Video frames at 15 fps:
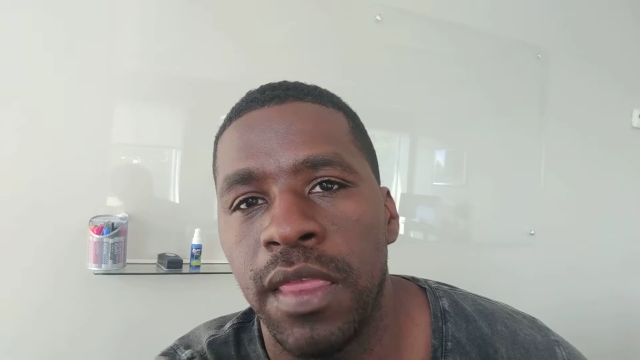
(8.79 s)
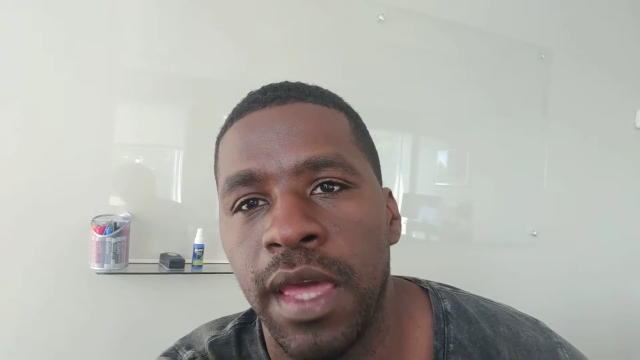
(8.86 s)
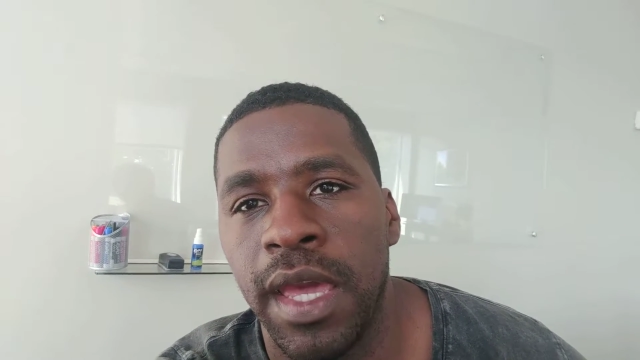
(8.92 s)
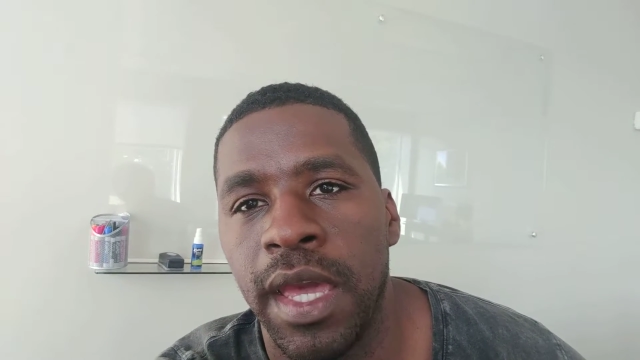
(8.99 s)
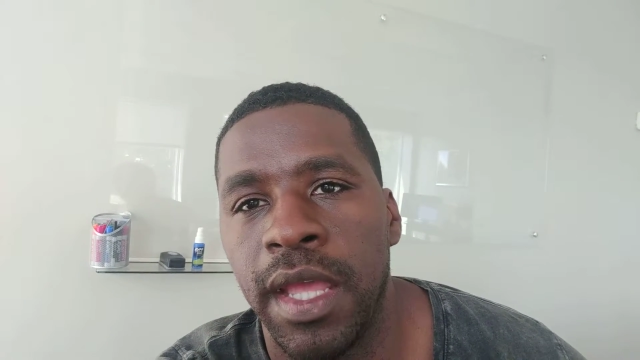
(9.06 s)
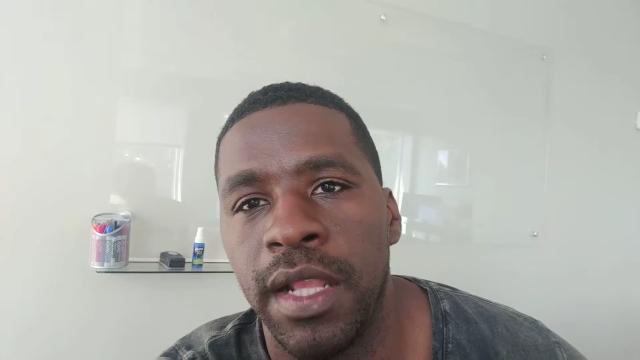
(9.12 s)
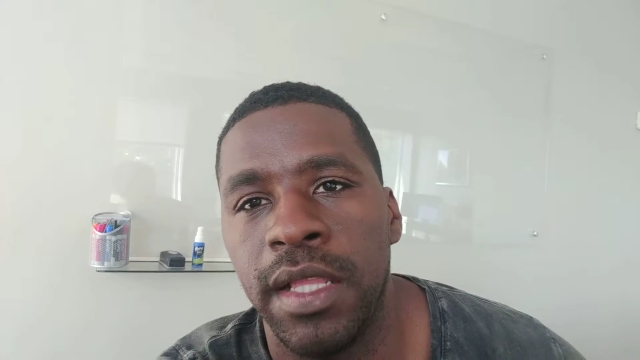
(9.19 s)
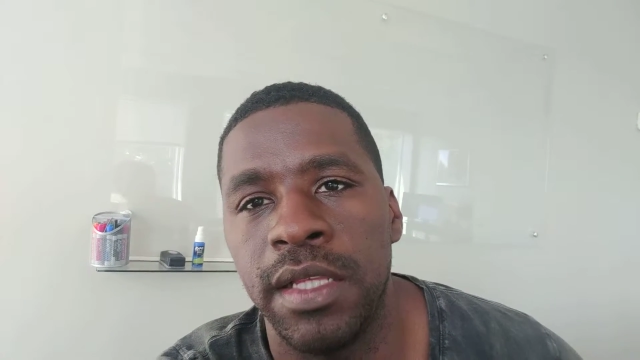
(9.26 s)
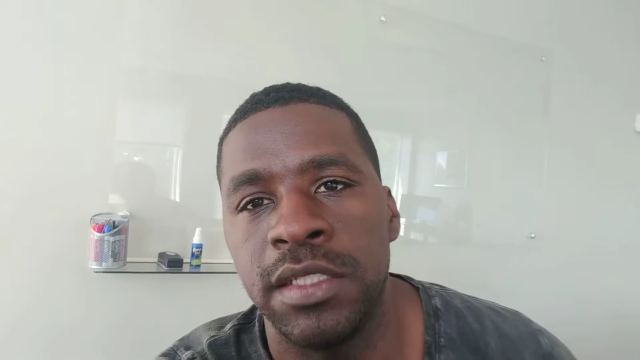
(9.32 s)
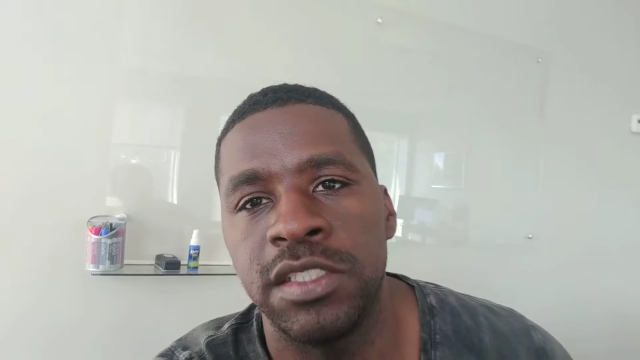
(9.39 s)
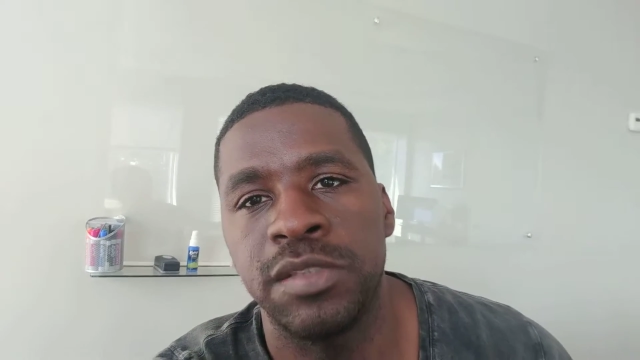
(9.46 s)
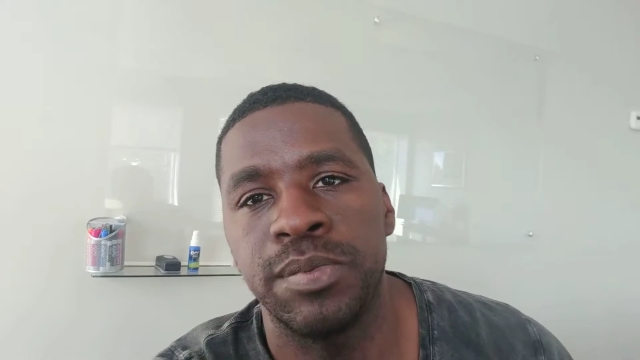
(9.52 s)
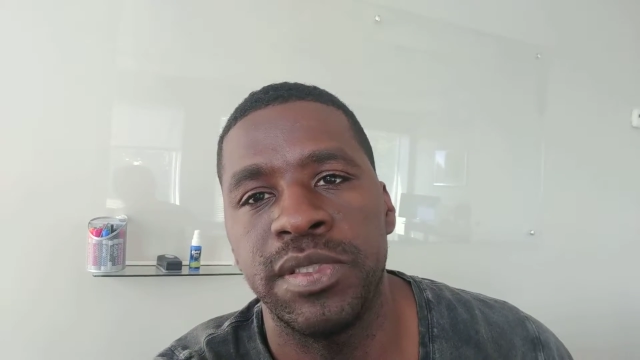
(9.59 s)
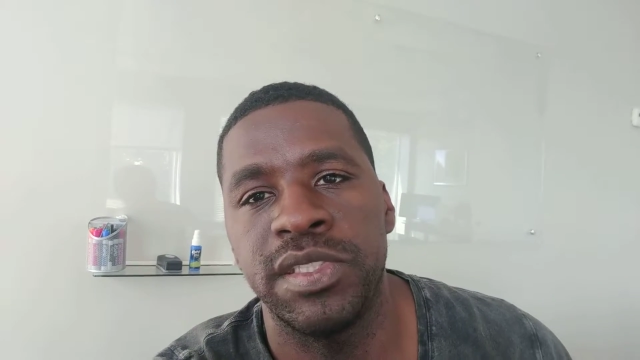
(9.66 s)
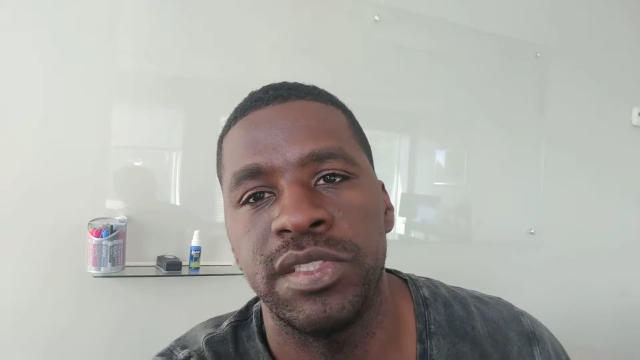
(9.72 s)
that
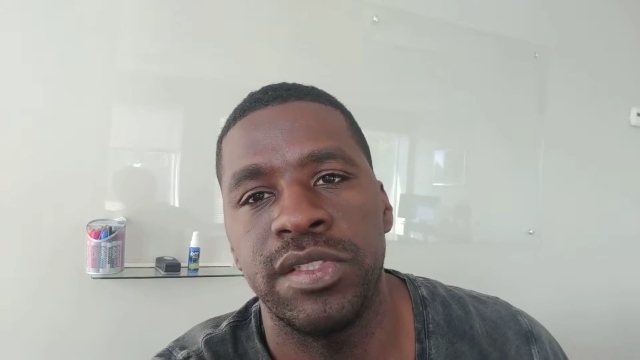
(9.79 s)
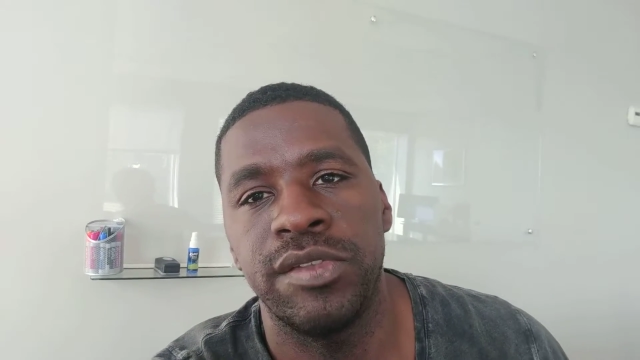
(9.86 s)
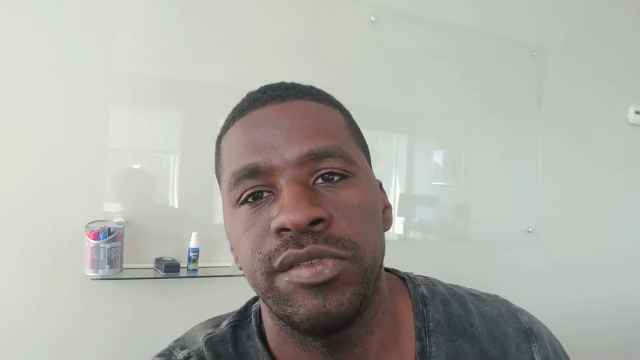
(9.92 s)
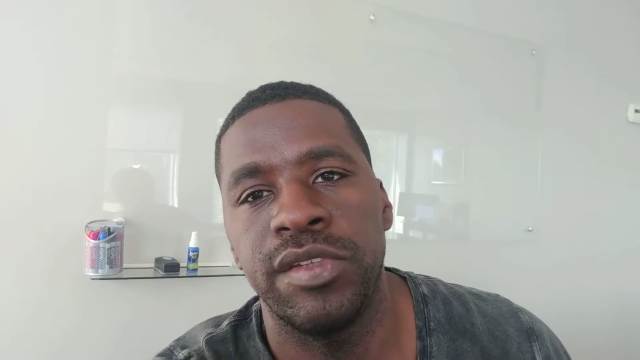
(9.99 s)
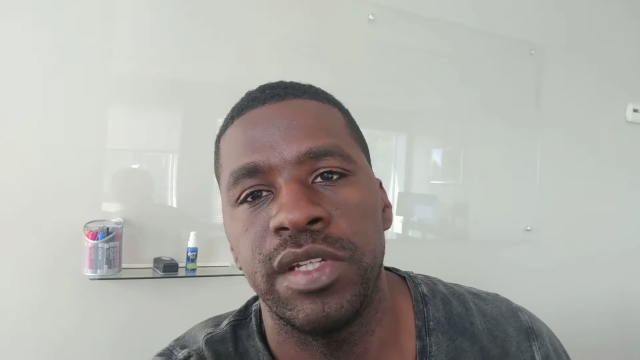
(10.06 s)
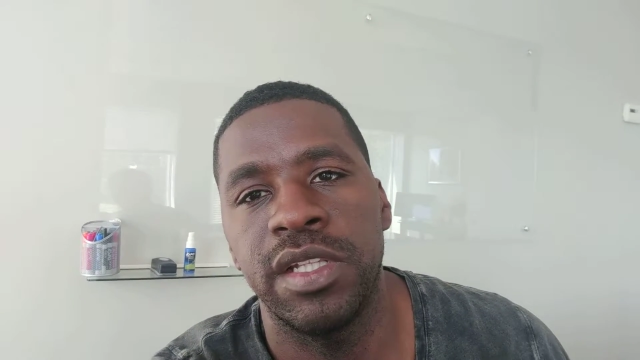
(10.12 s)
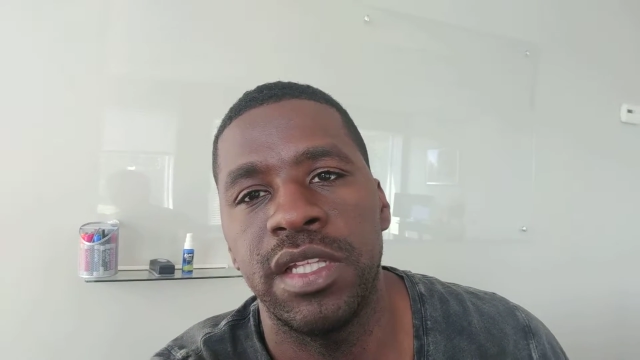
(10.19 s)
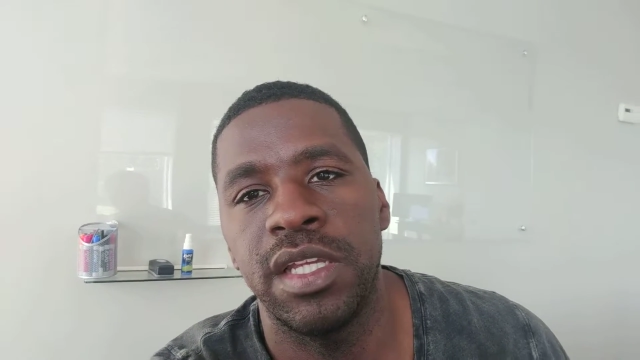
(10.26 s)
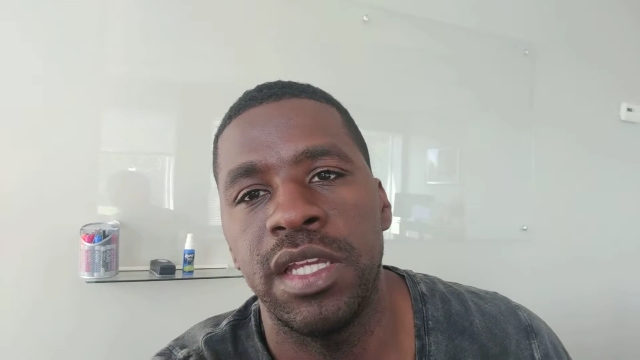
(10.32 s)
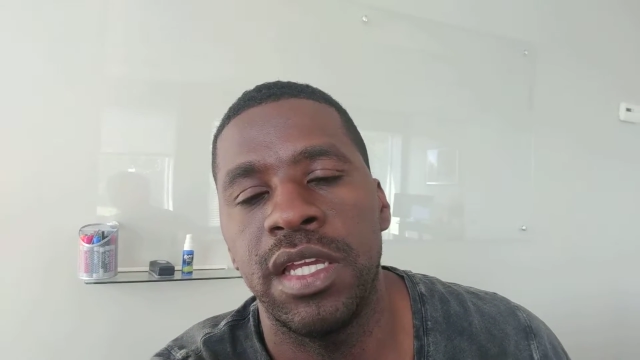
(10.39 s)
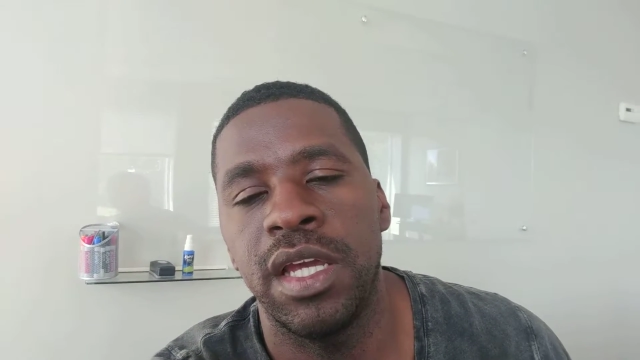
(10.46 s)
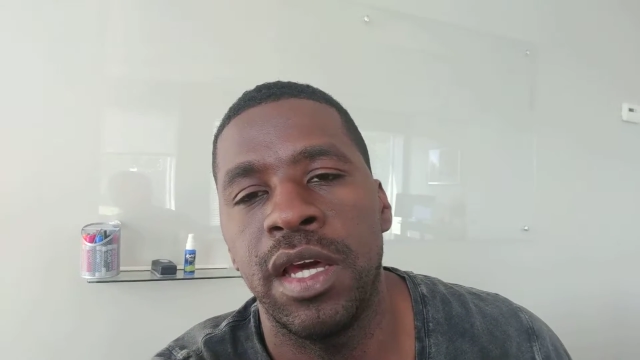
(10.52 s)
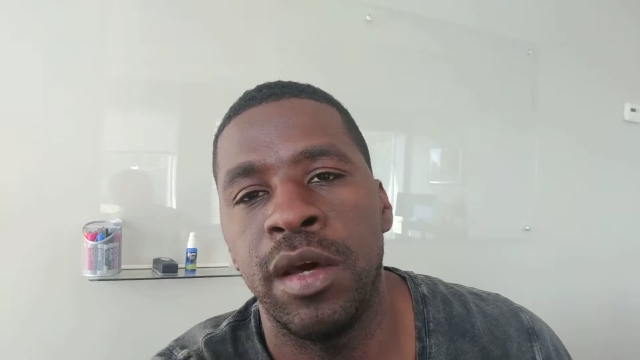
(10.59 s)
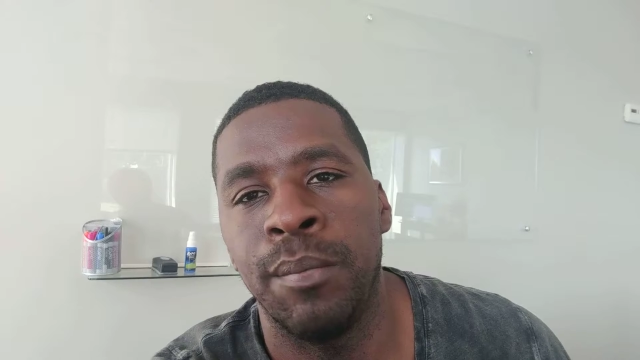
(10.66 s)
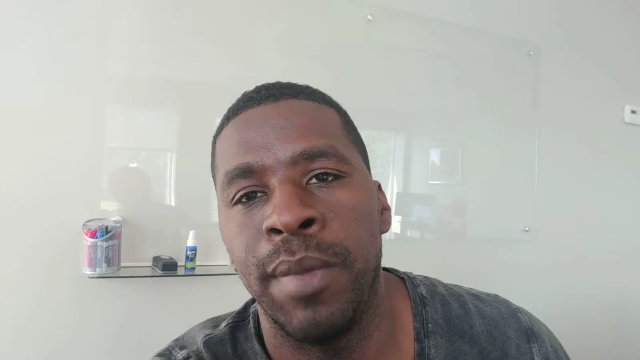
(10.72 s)
is
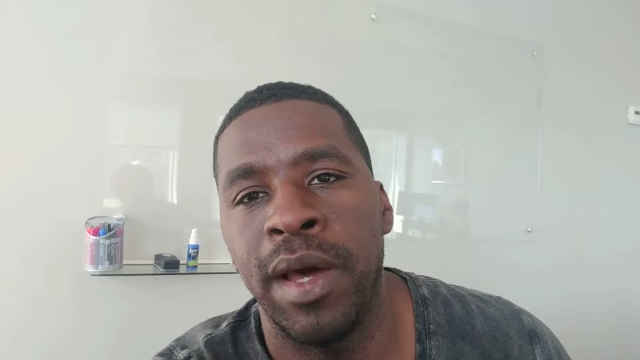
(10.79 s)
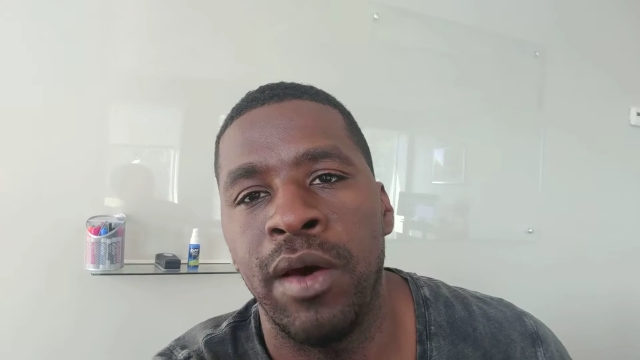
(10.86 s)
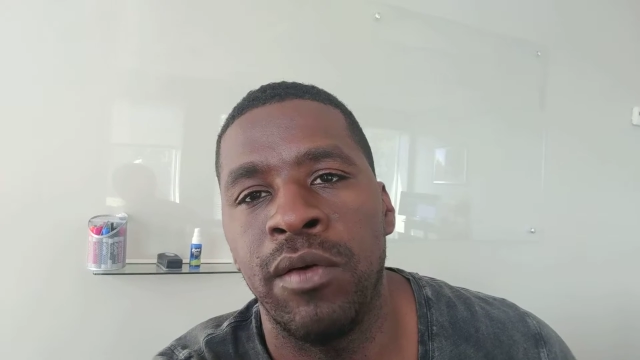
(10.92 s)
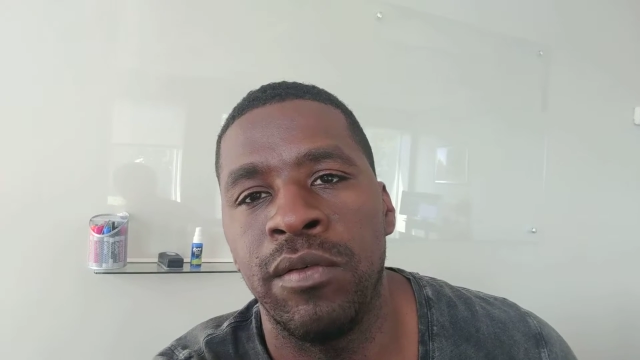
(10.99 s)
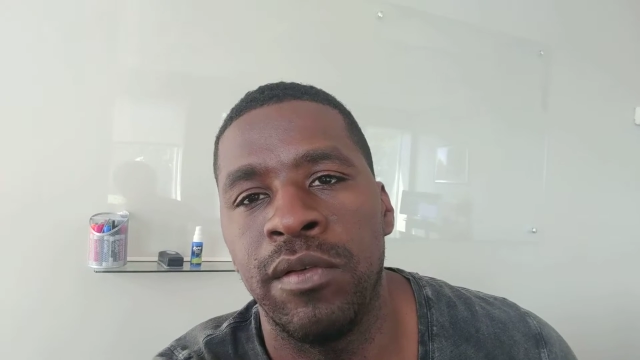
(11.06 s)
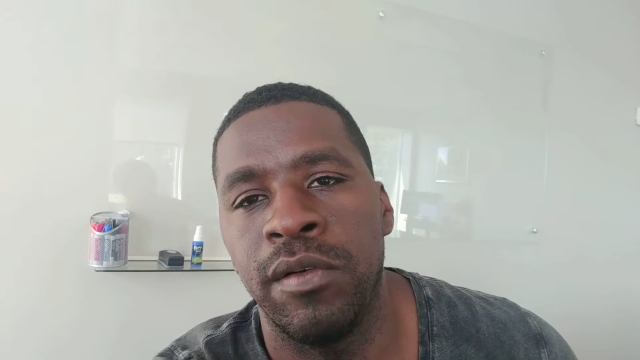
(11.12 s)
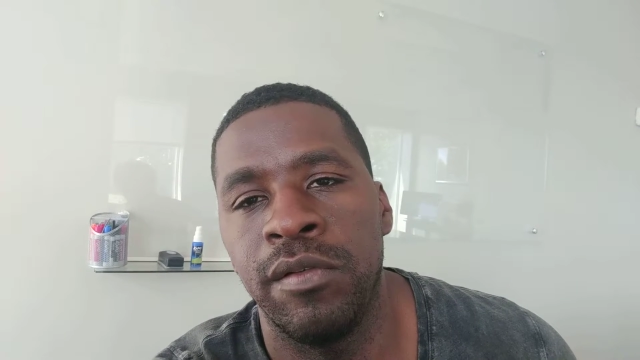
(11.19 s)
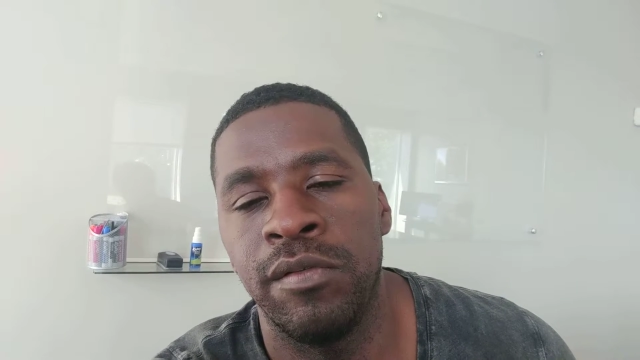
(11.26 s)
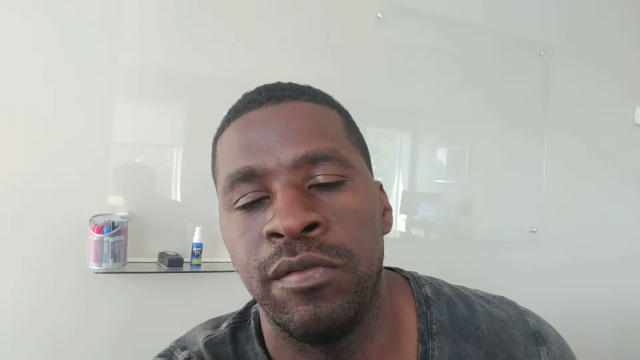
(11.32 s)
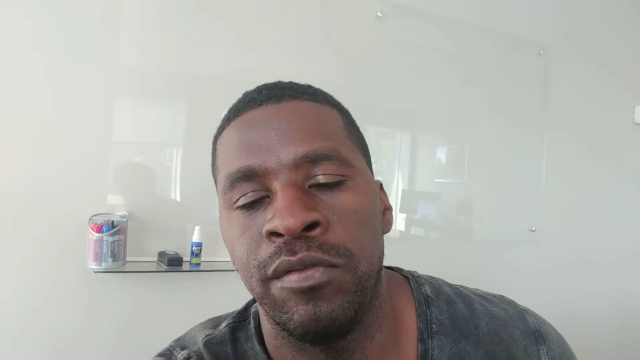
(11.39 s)
specifically about